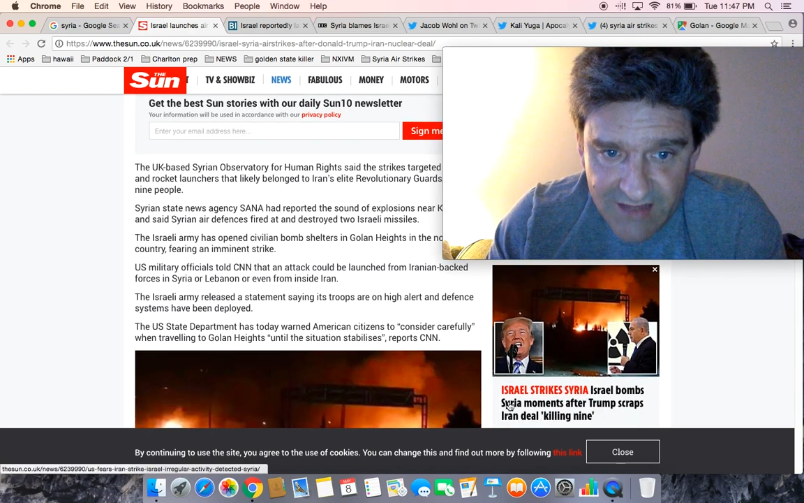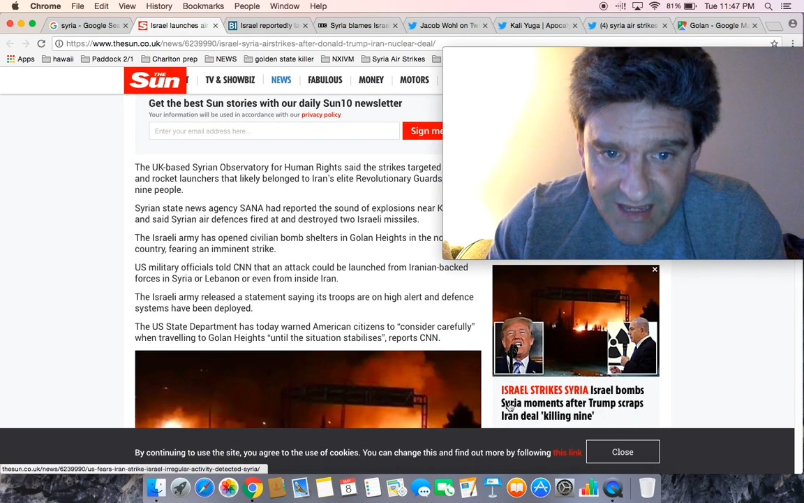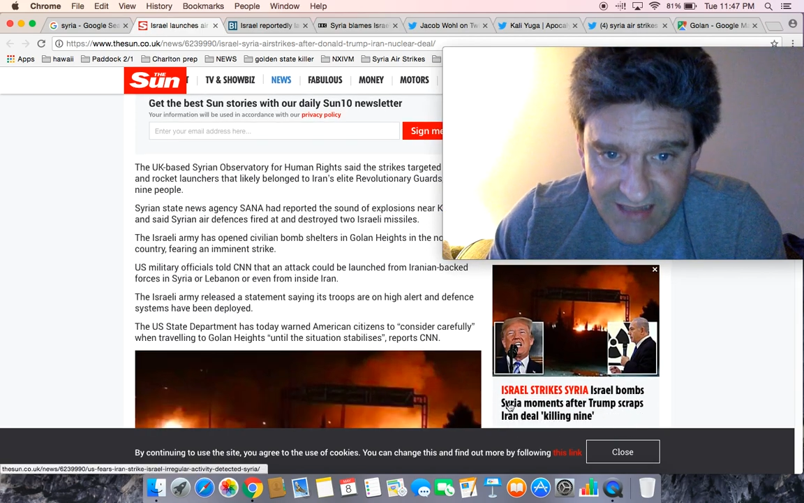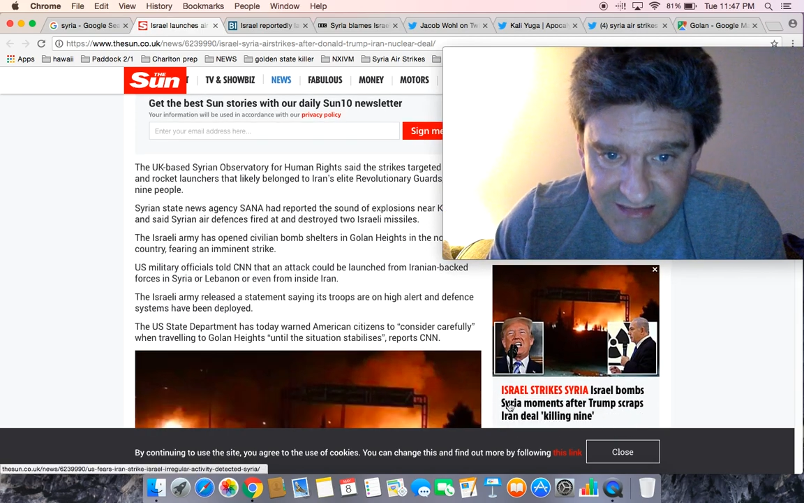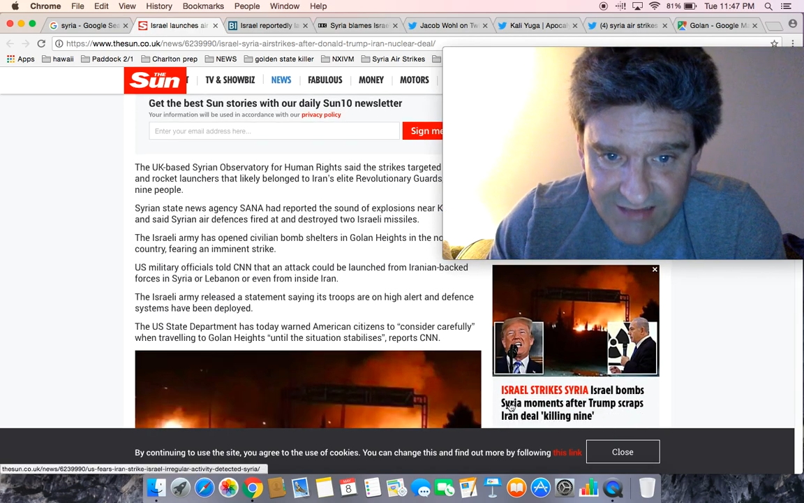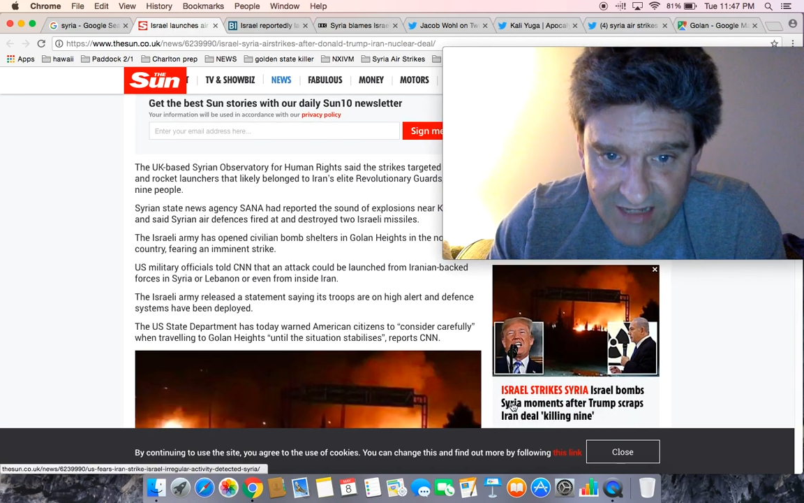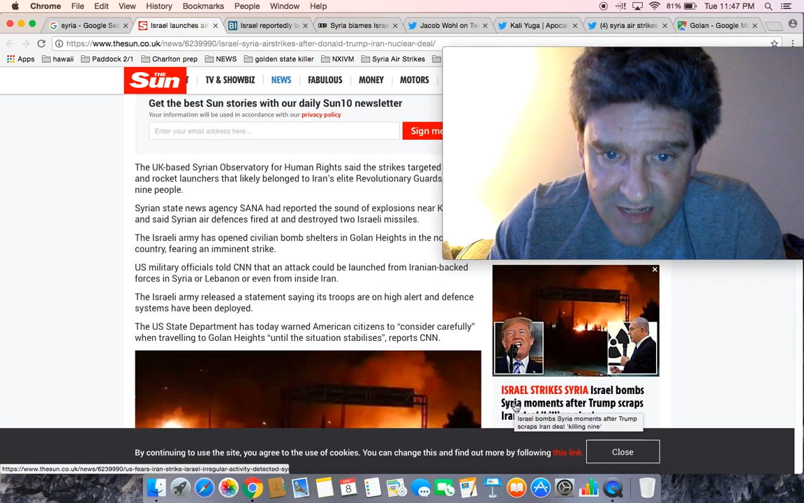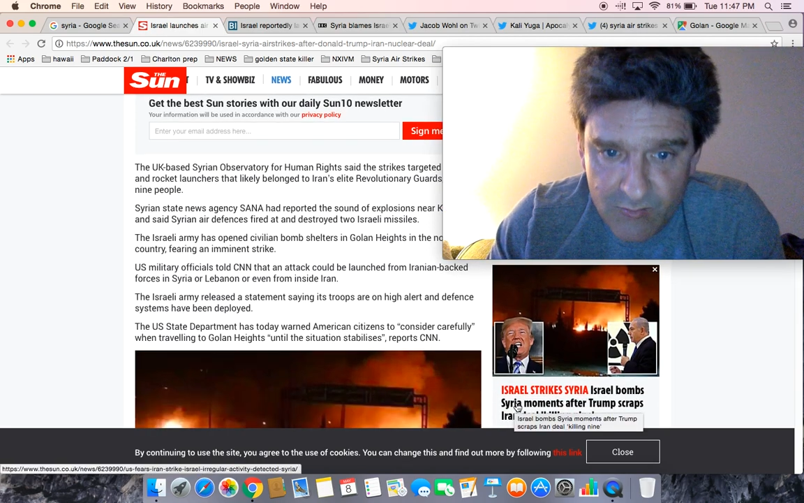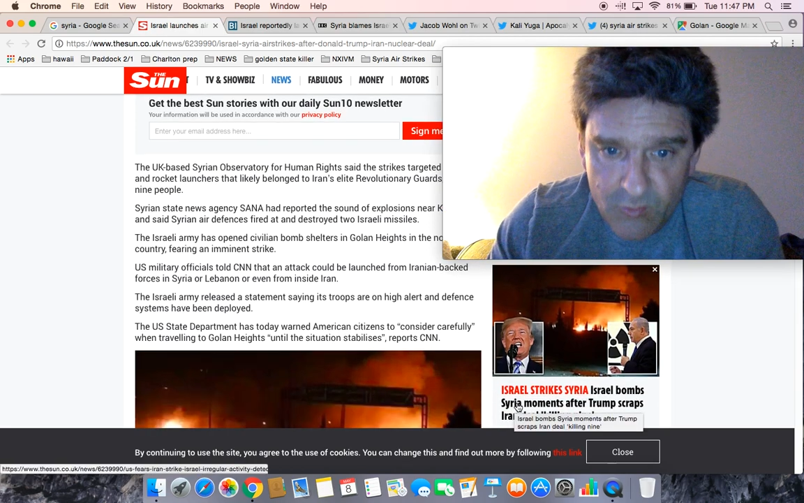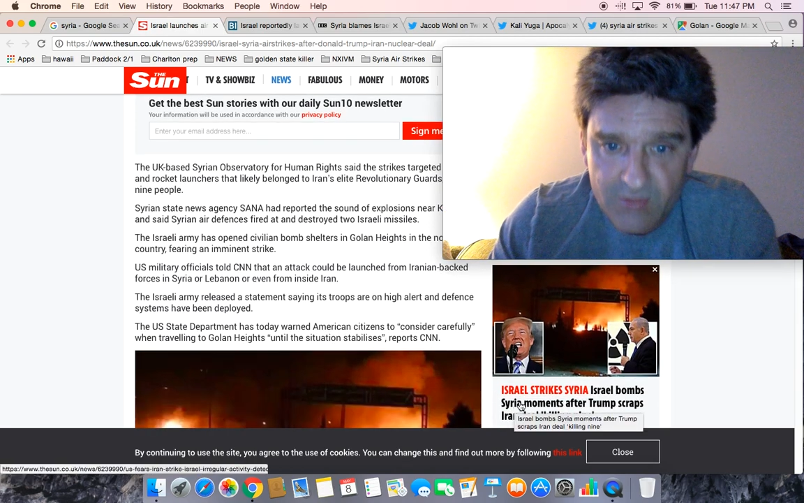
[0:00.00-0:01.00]
has today
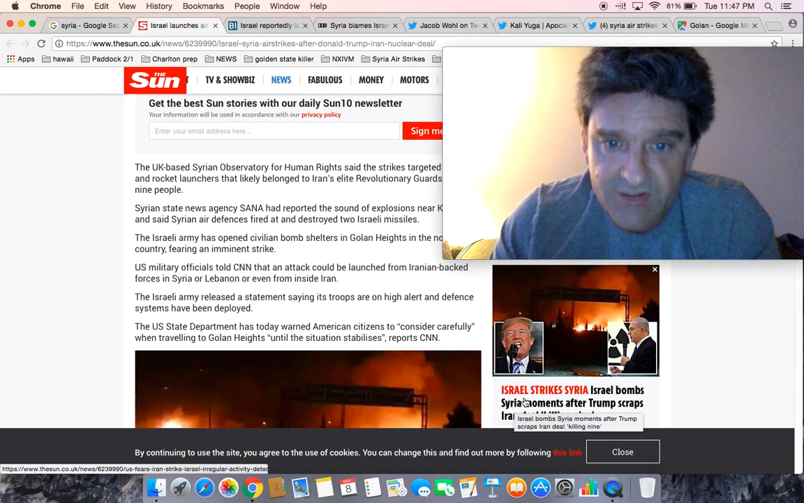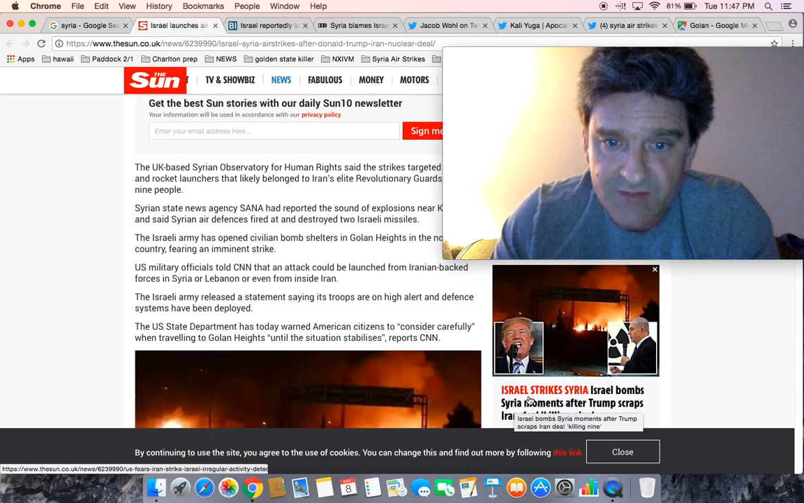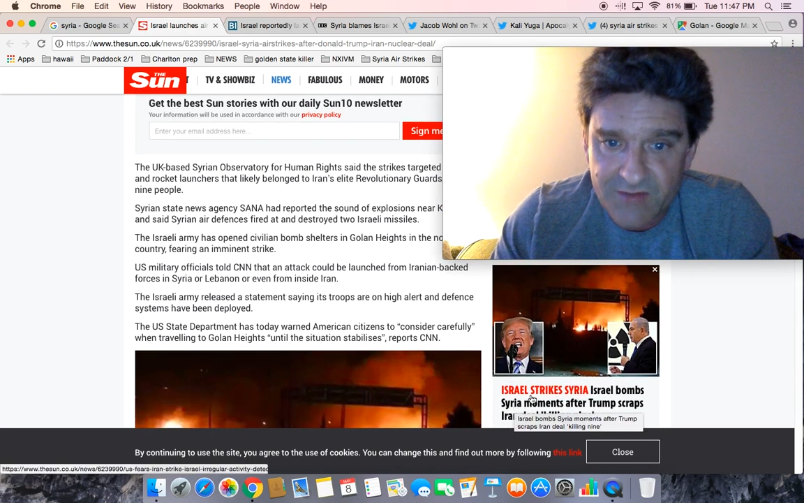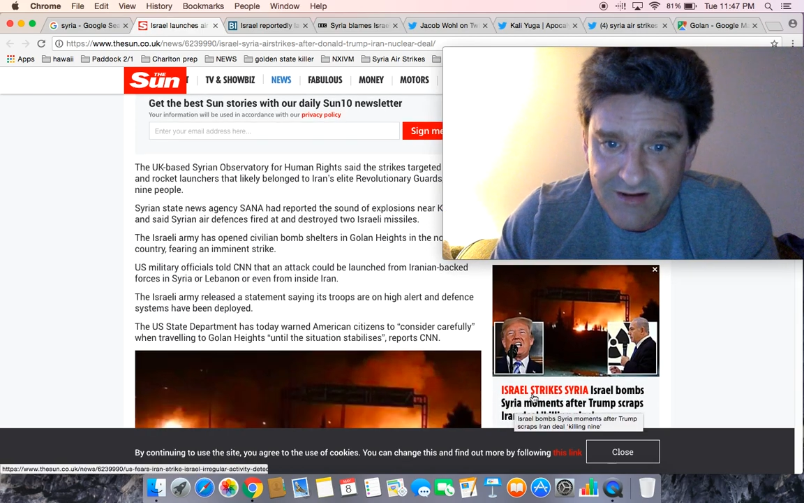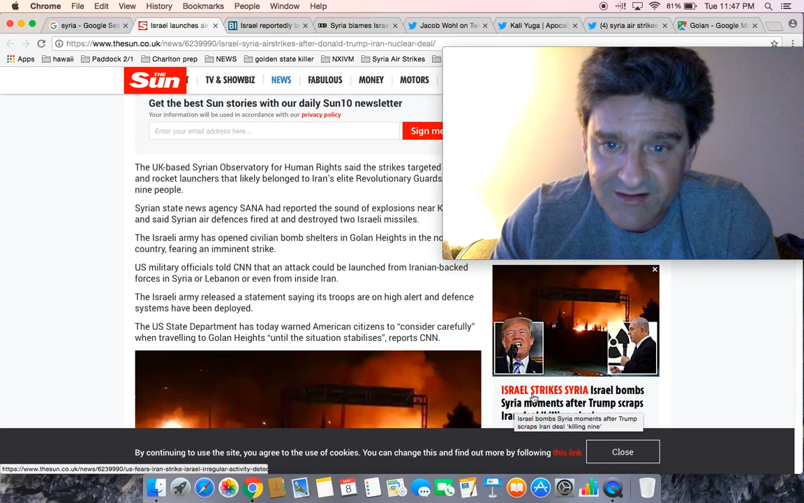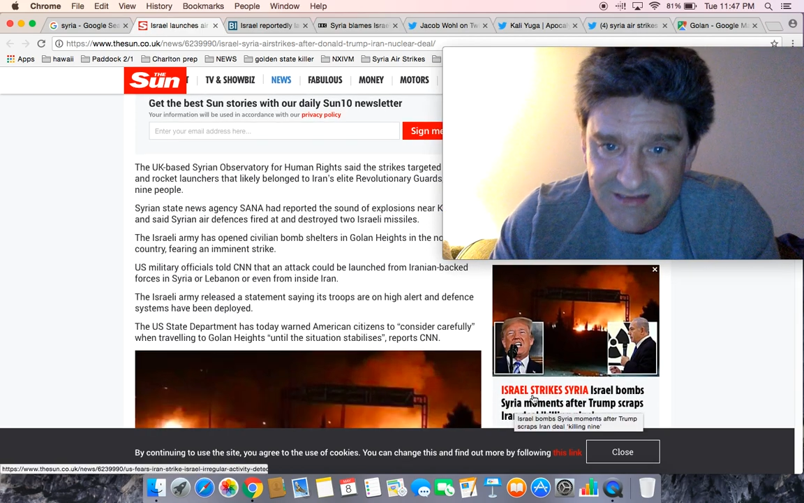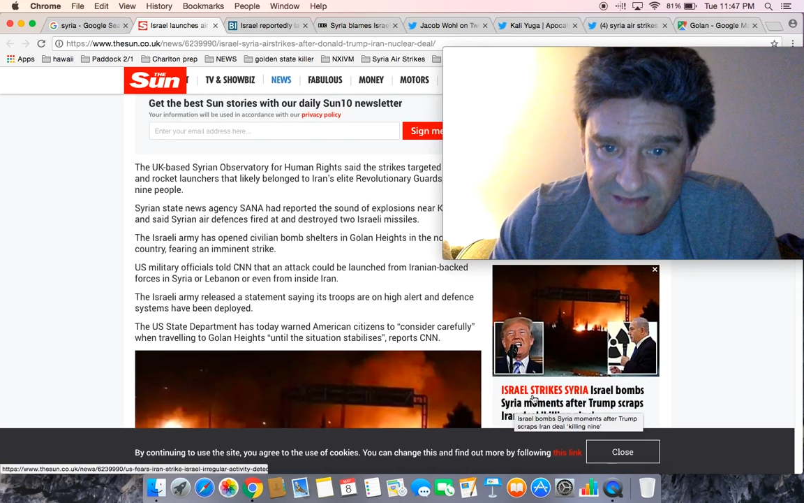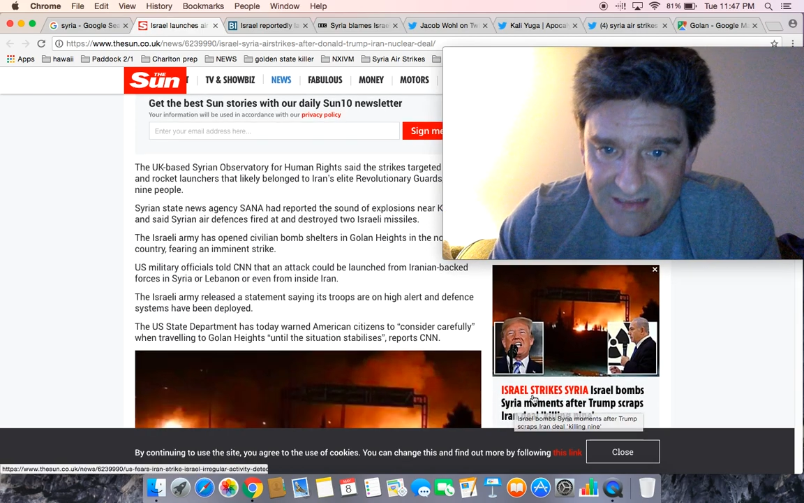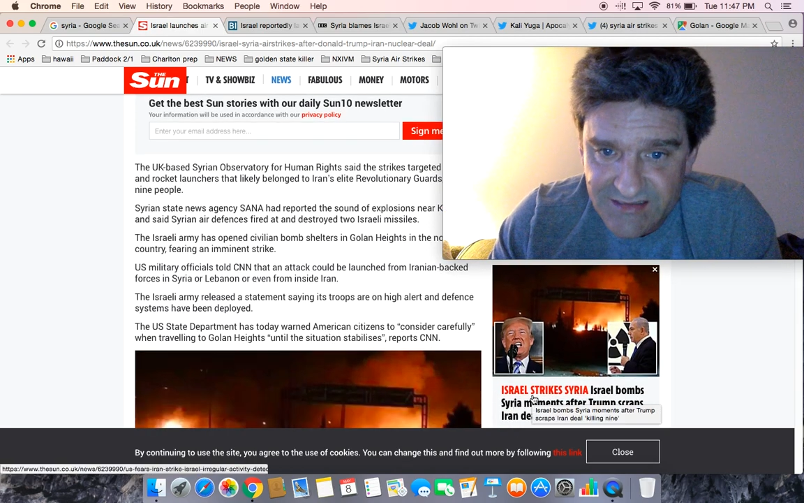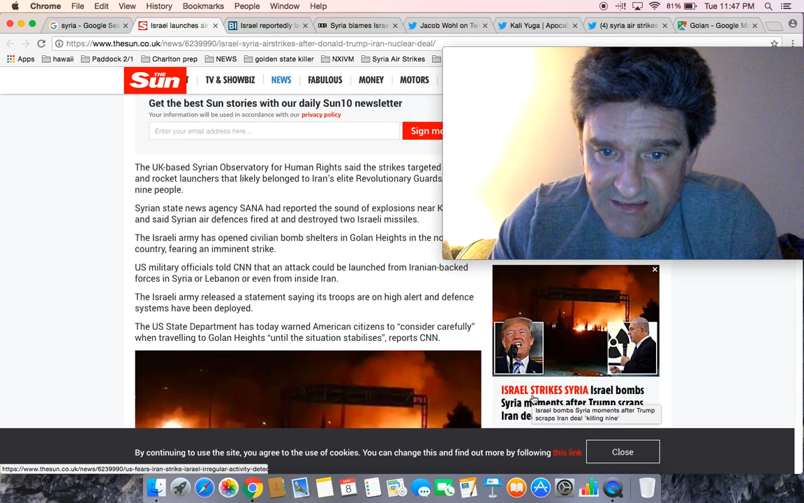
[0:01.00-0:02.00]
warned American
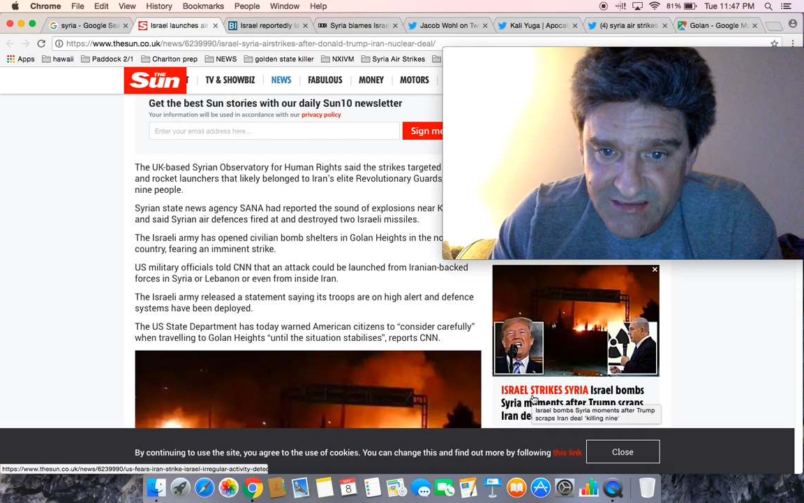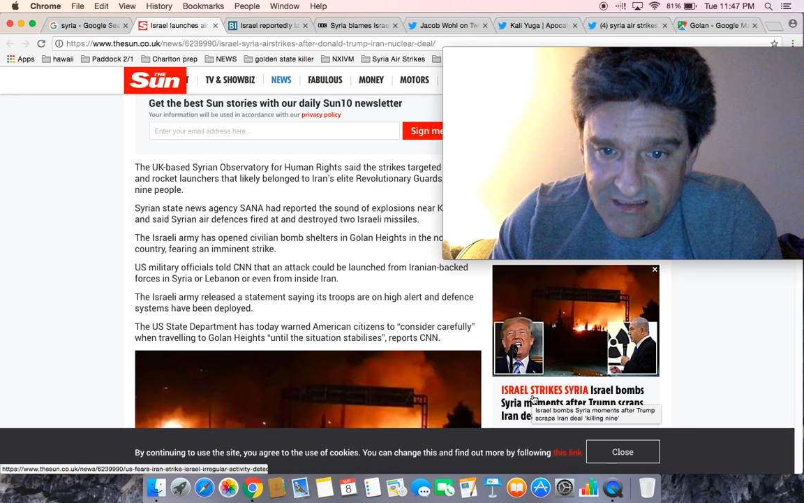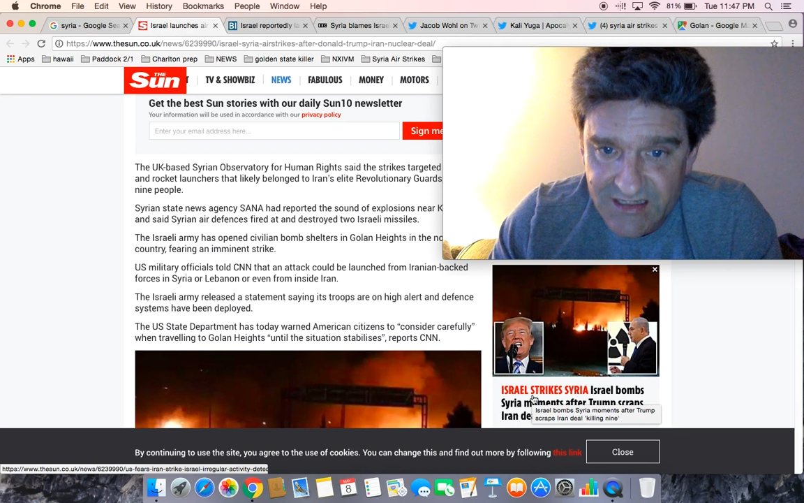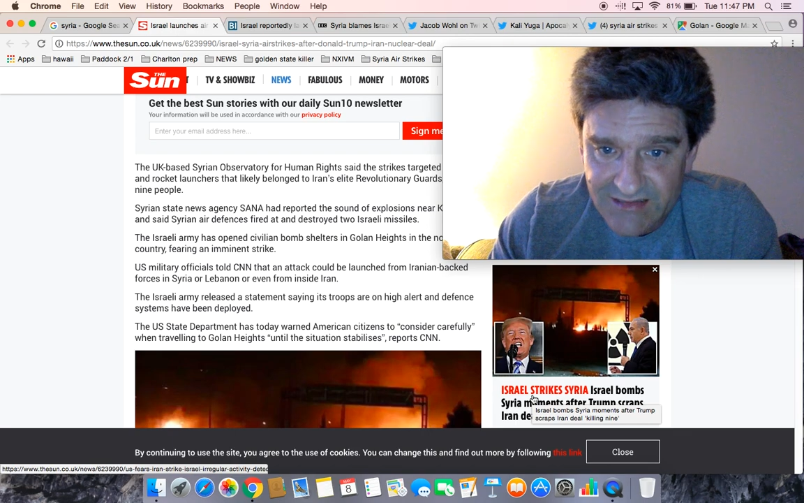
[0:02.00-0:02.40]
citizens